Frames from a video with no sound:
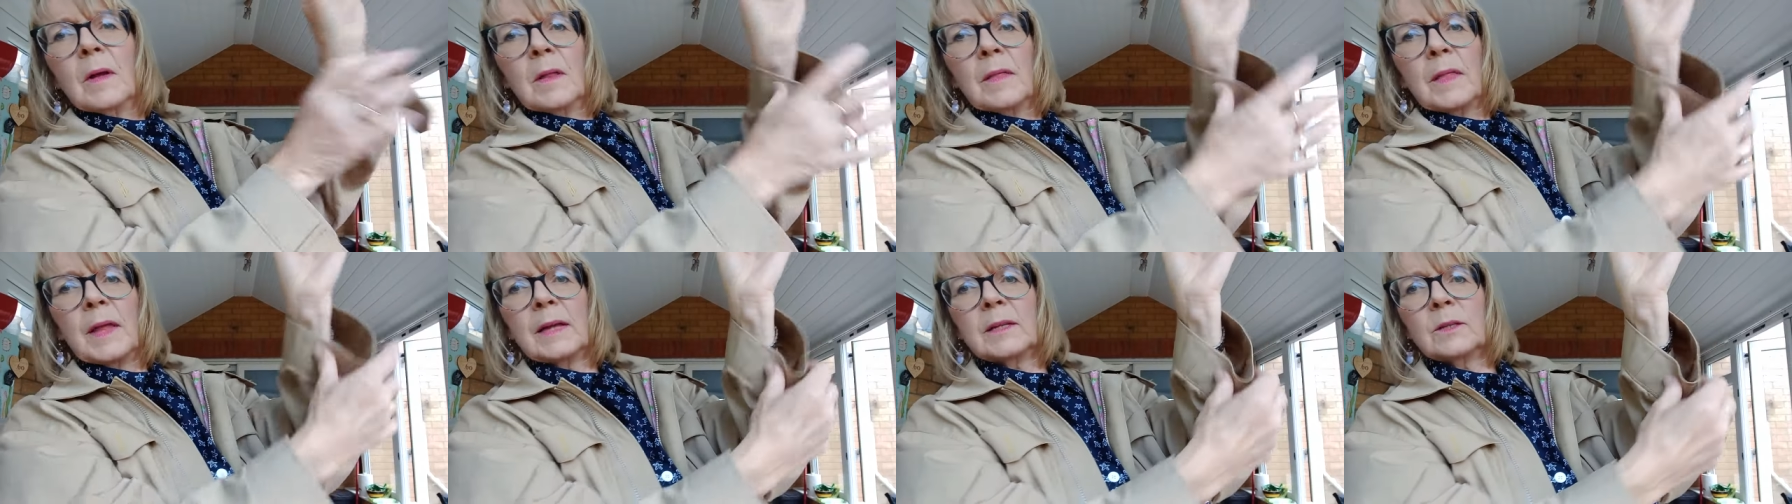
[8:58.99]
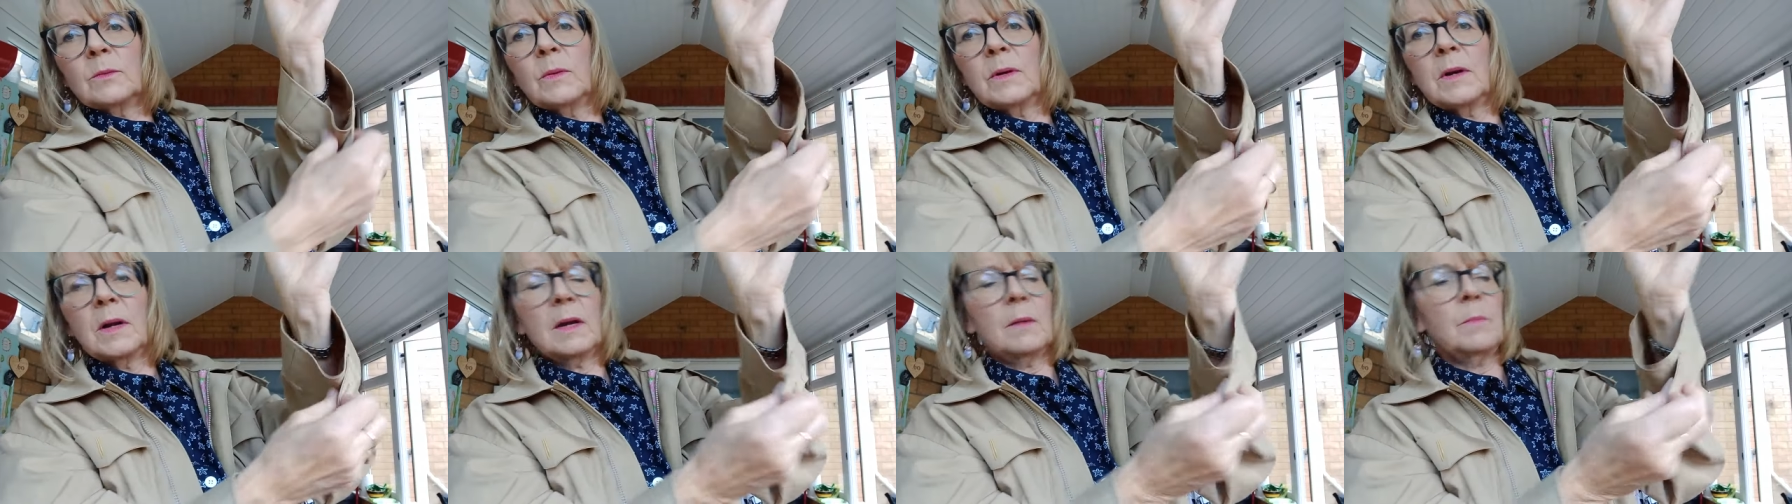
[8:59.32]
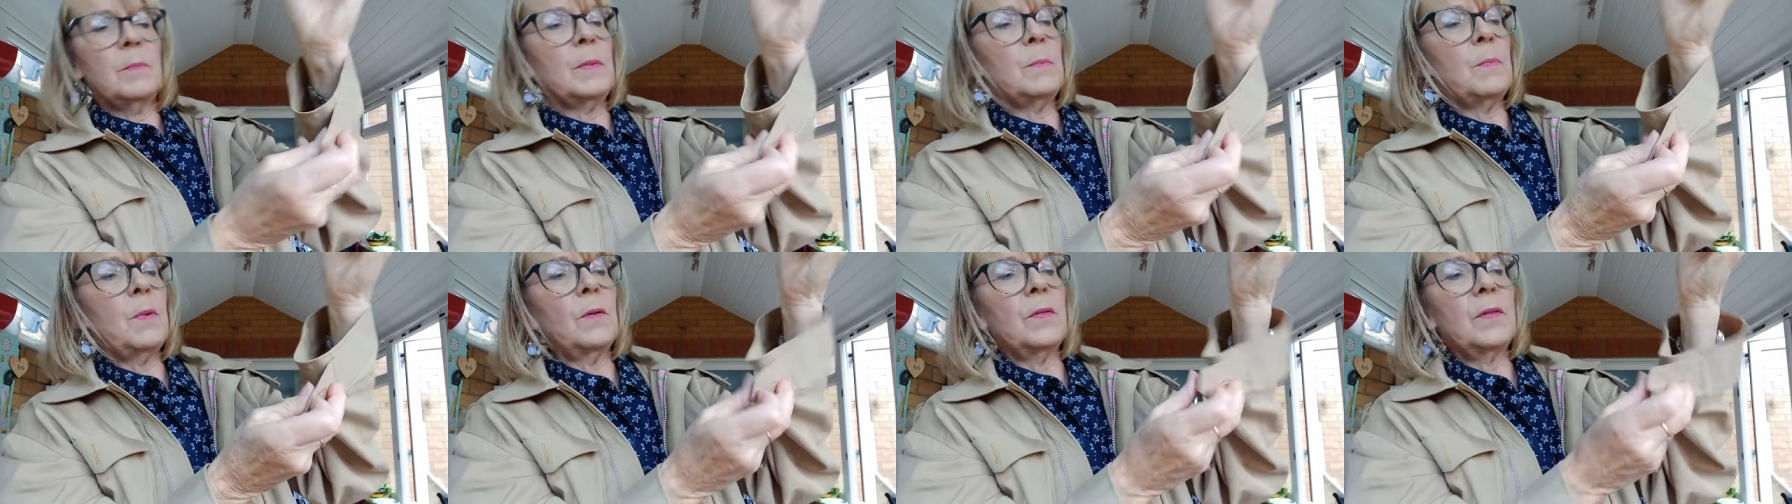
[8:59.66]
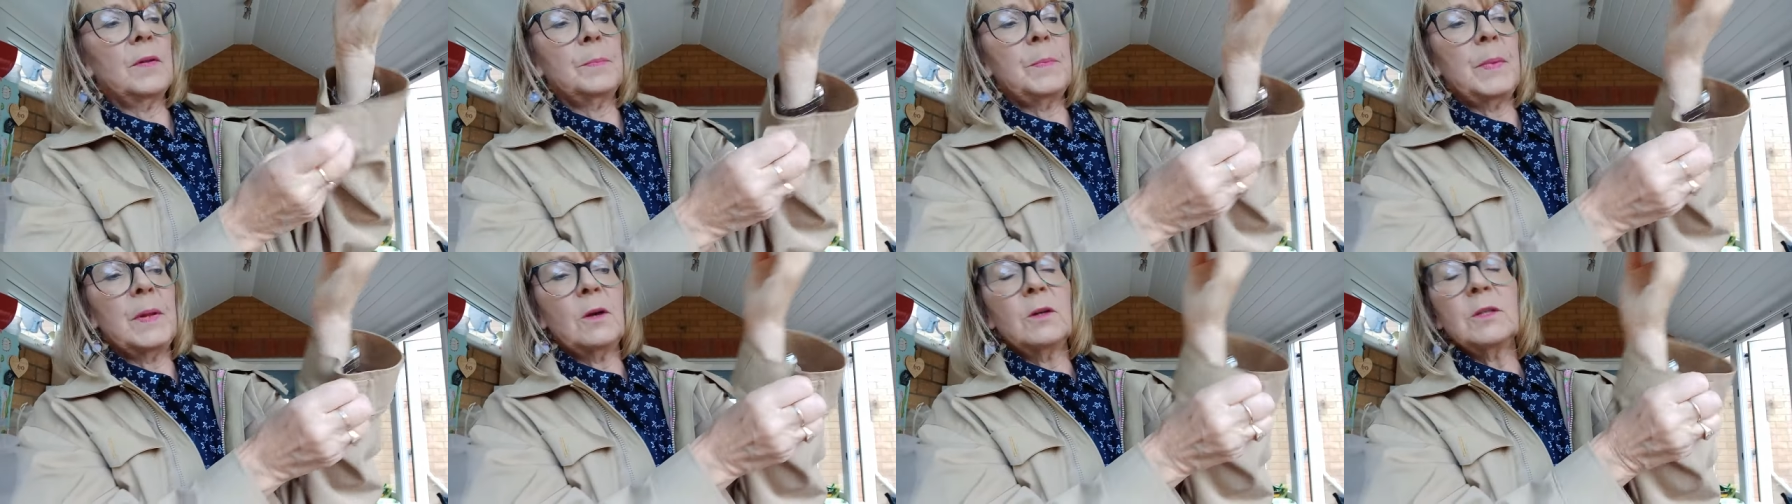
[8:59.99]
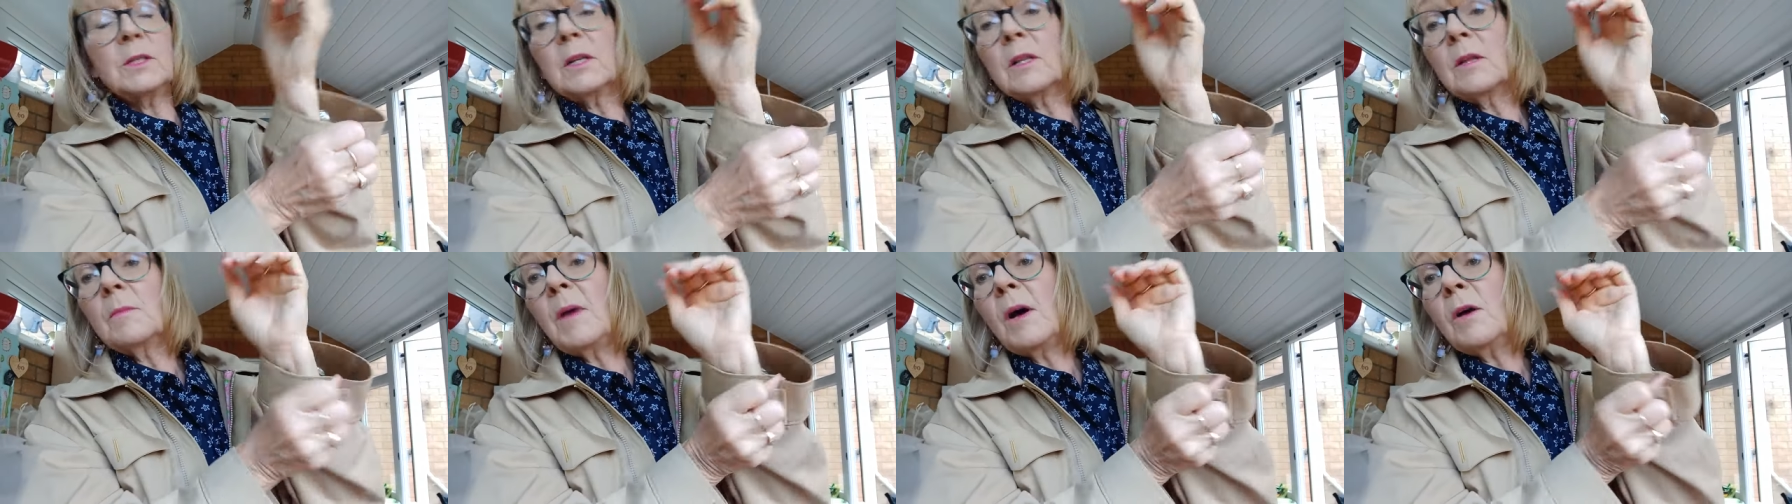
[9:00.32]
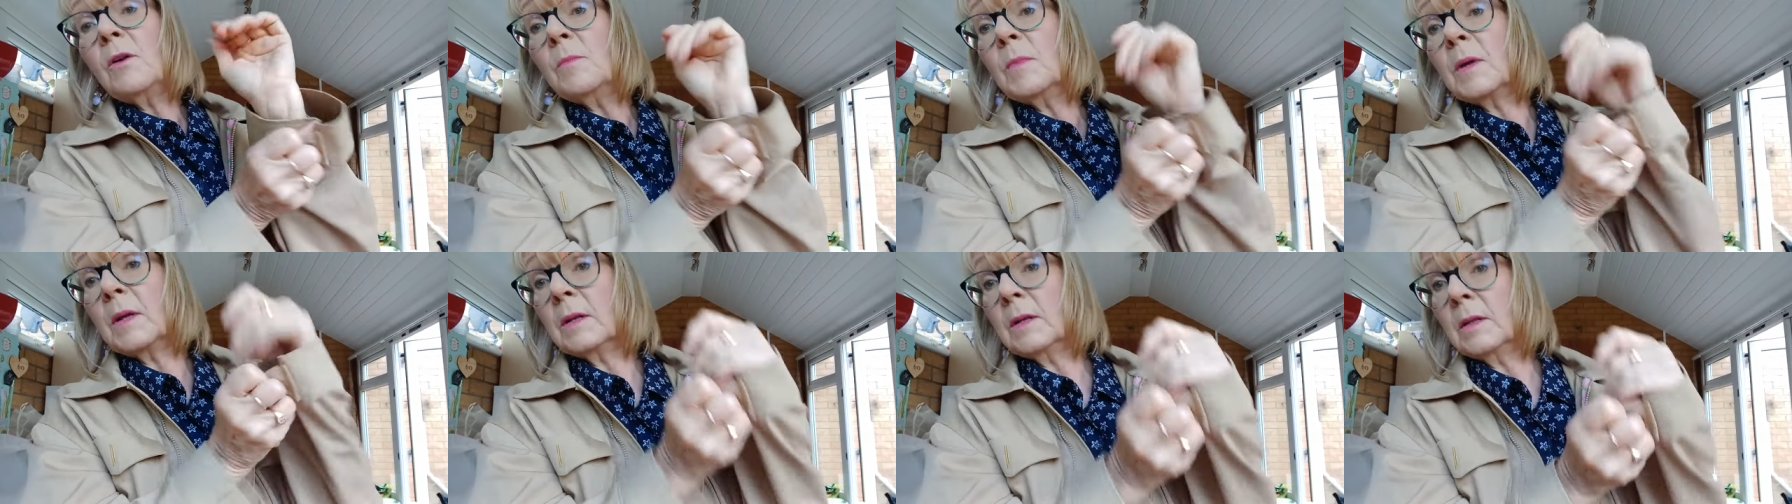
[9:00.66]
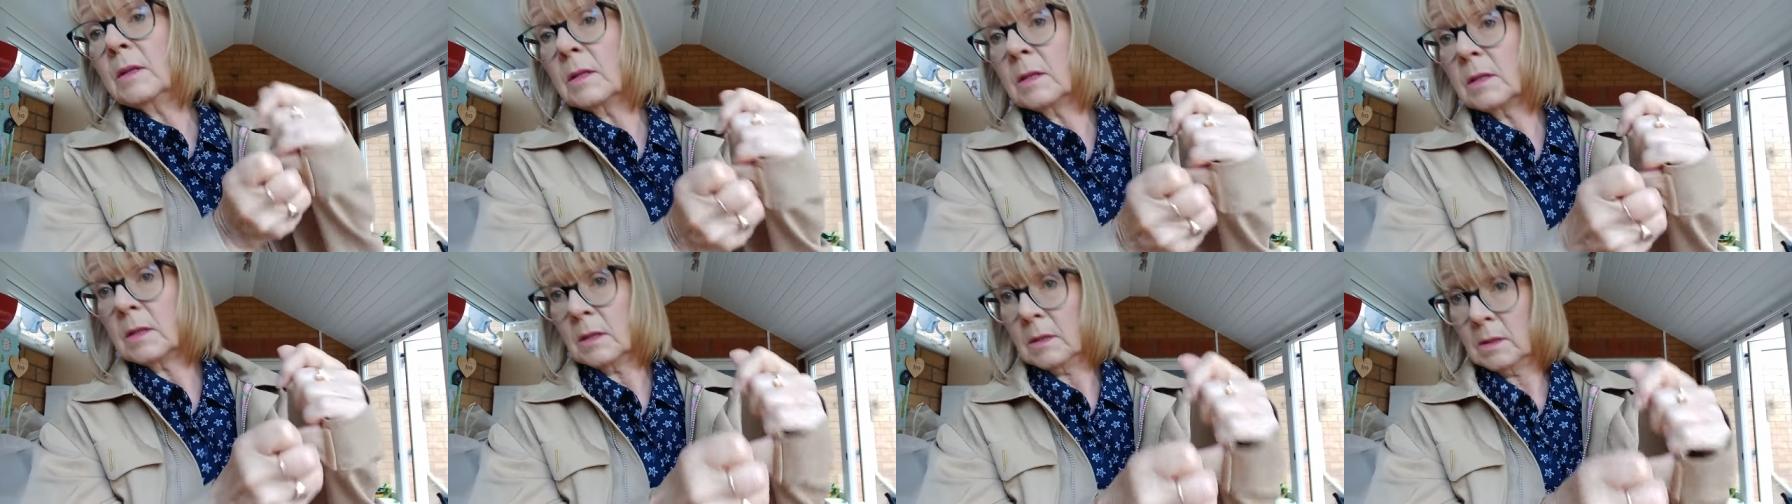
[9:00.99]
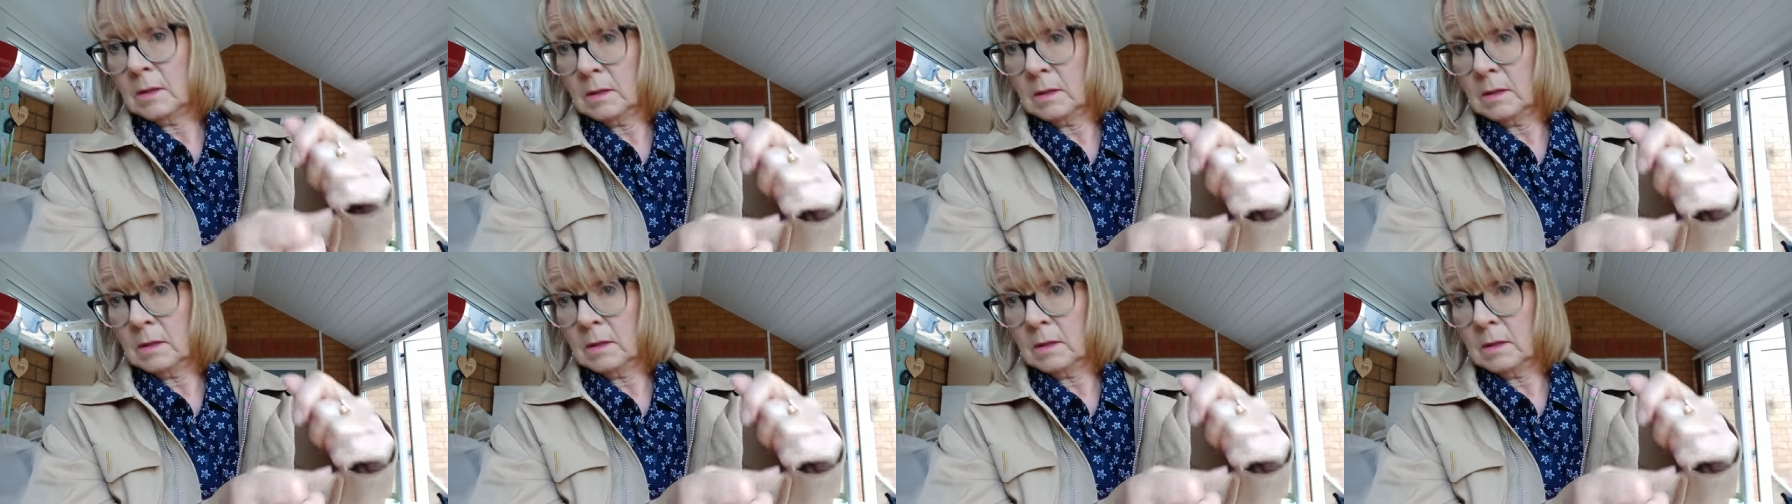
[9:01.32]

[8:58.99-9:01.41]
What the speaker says: That's when I can be bothered, because at the moment,